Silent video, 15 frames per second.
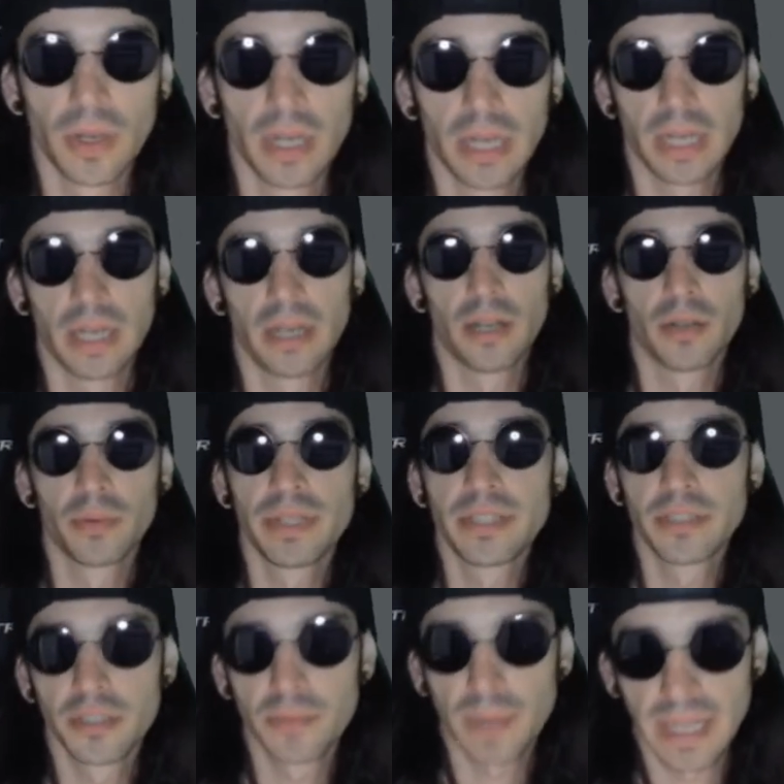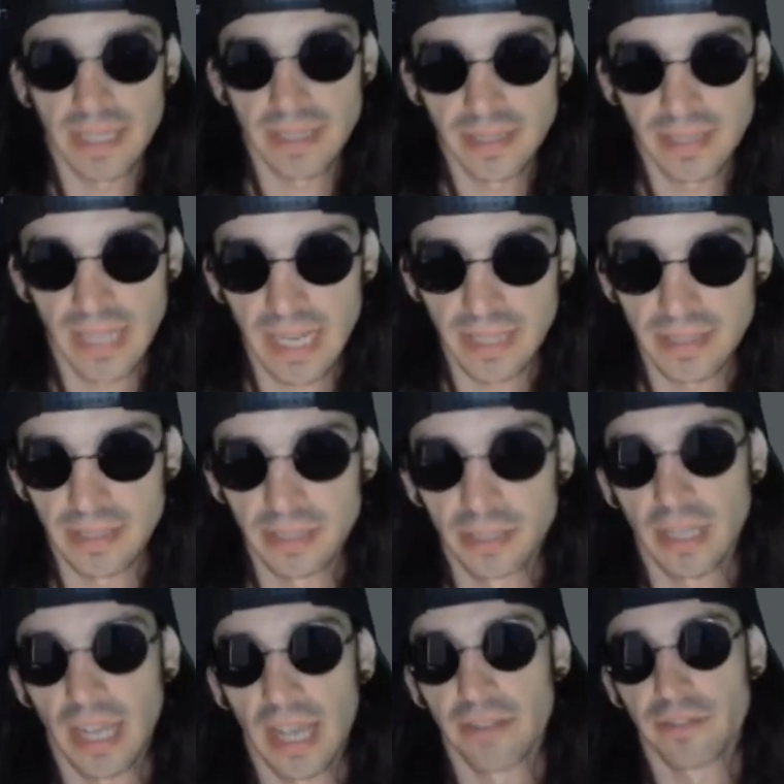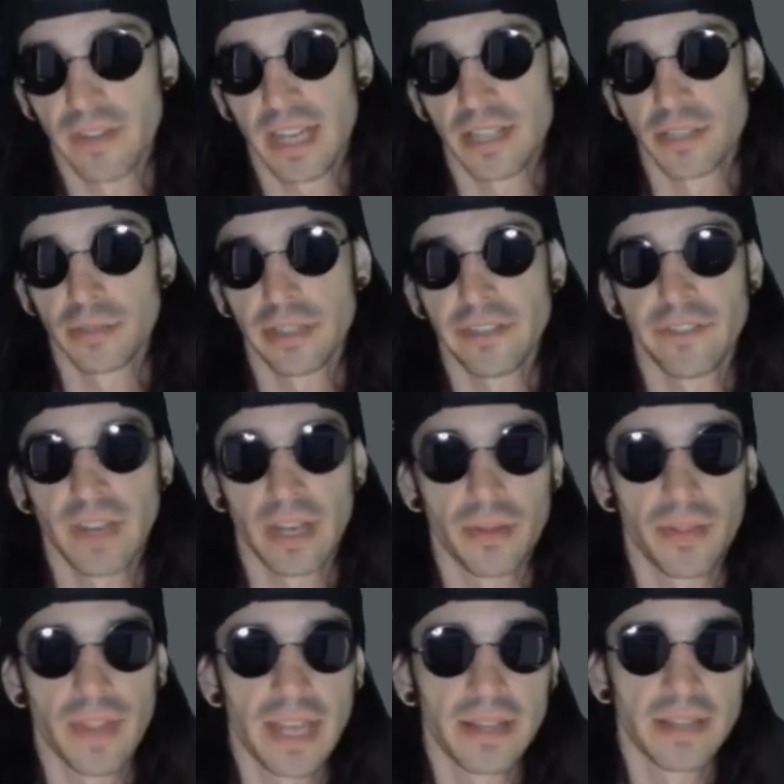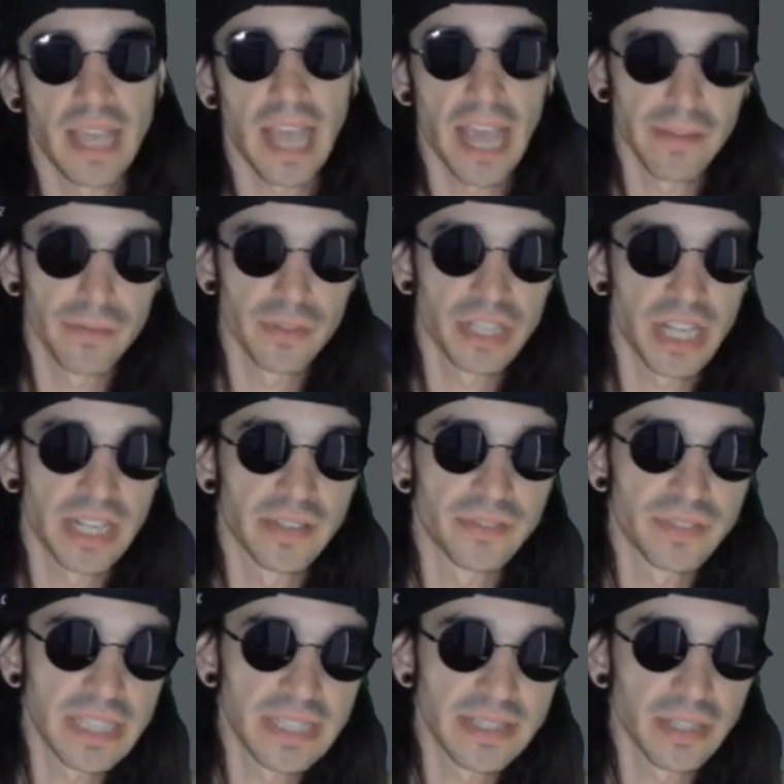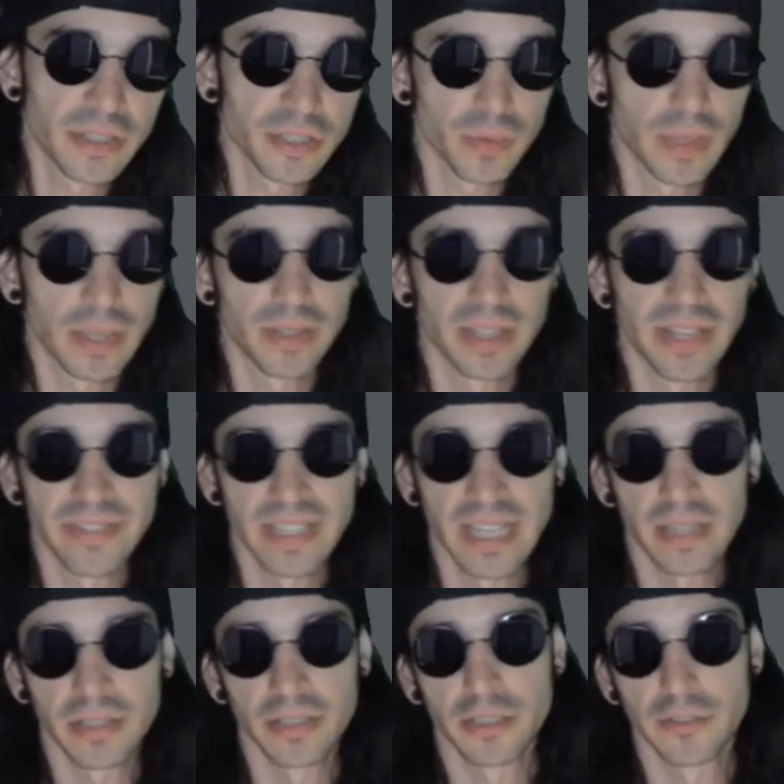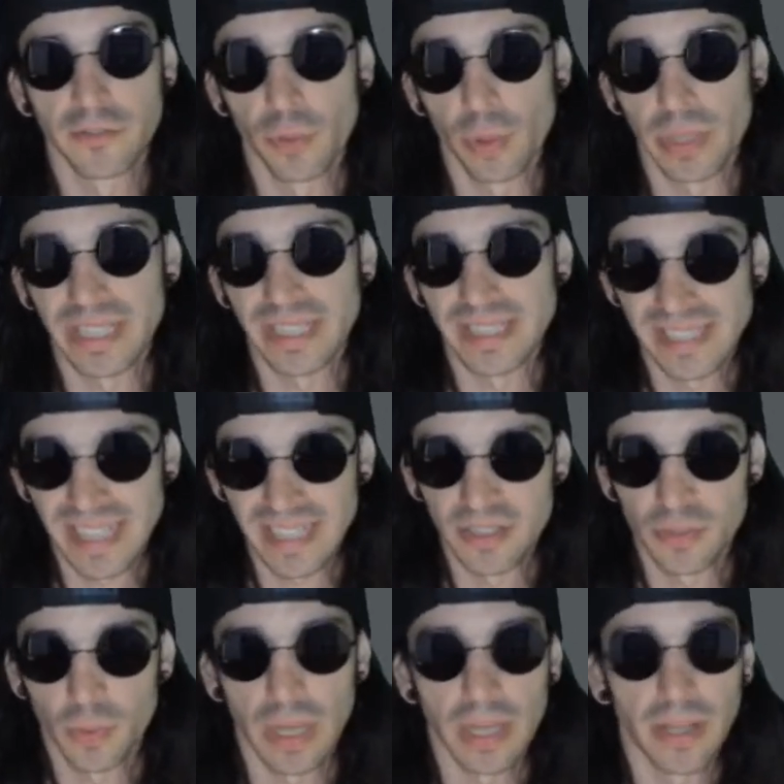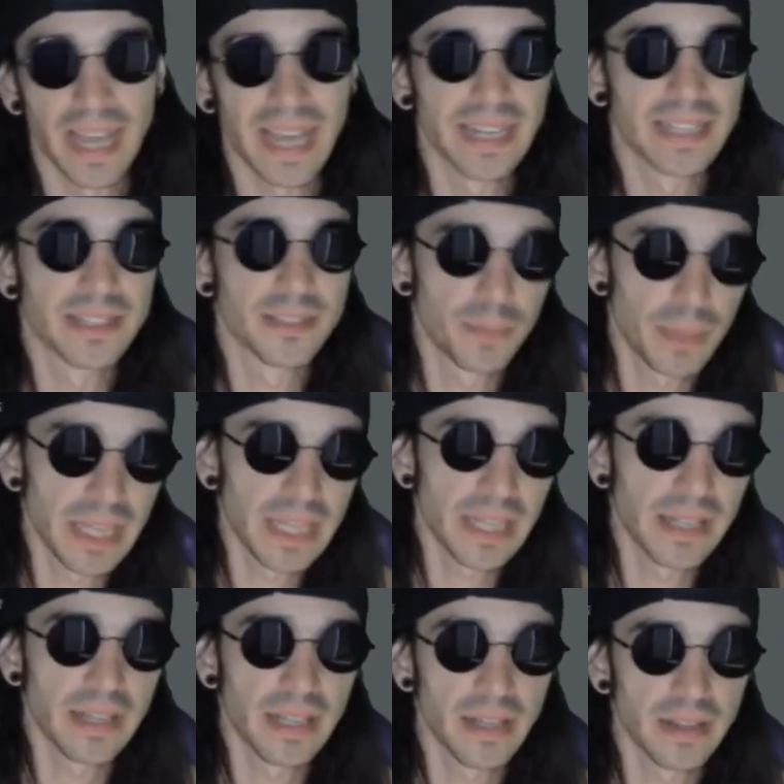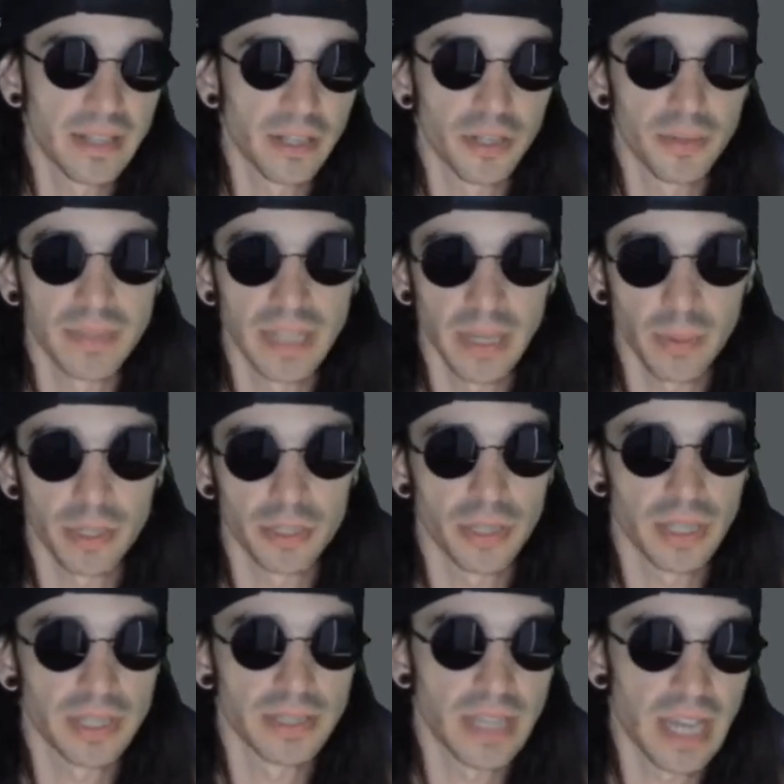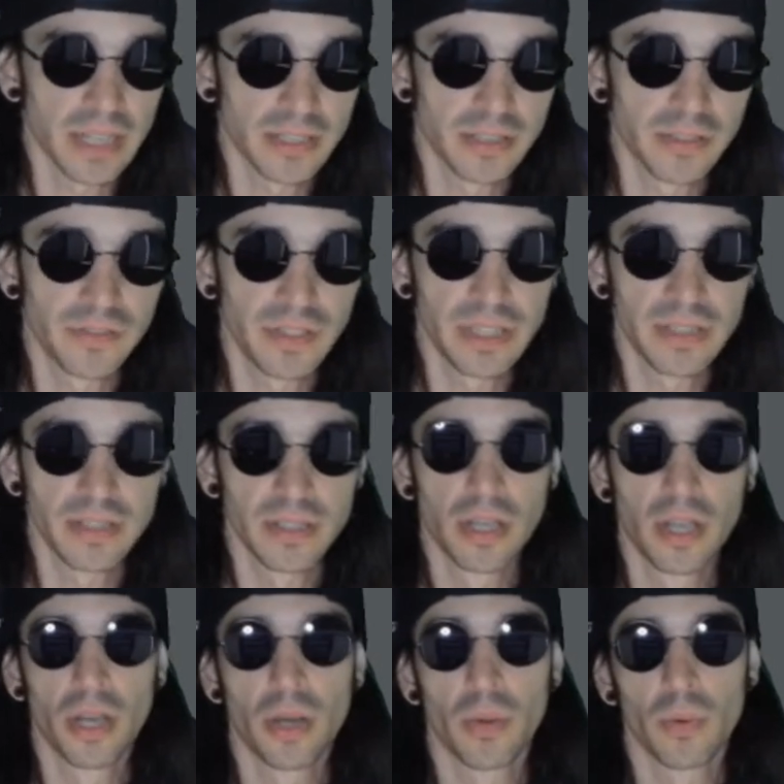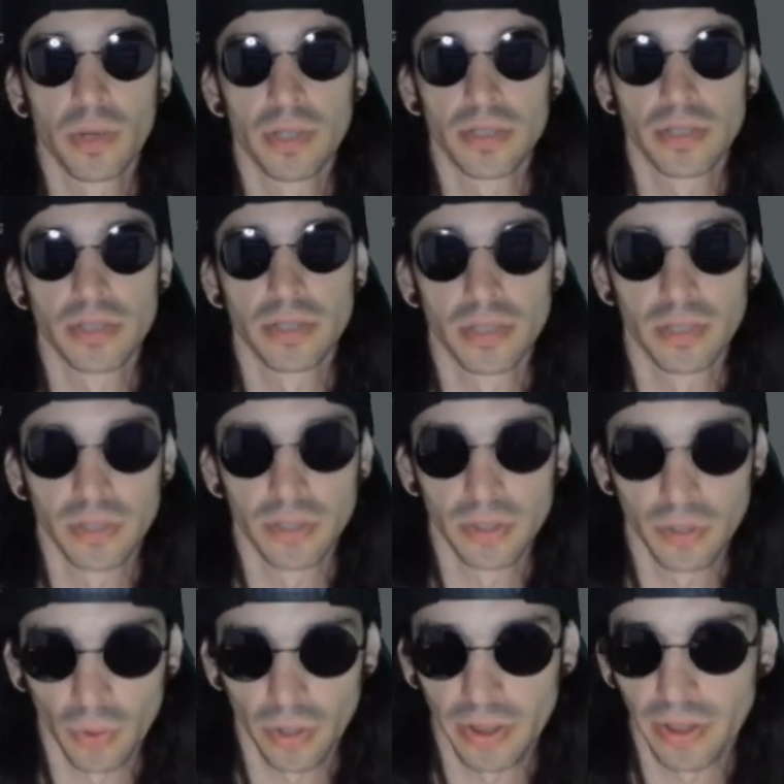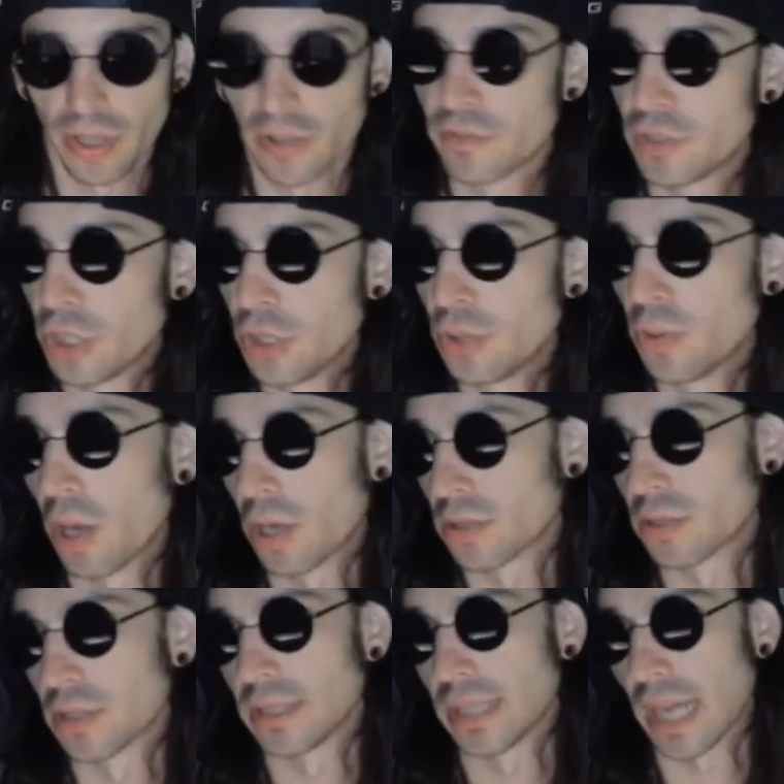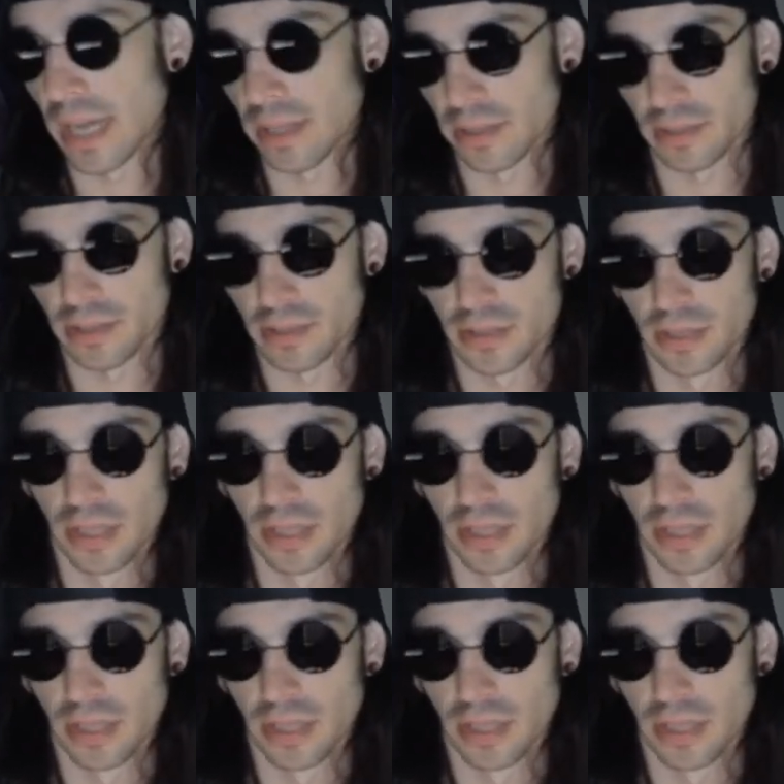a research by Saxon Advisory found that the average NFT sales around $11.40, while at its peak, the Ethereum network transaction fee was north of $200.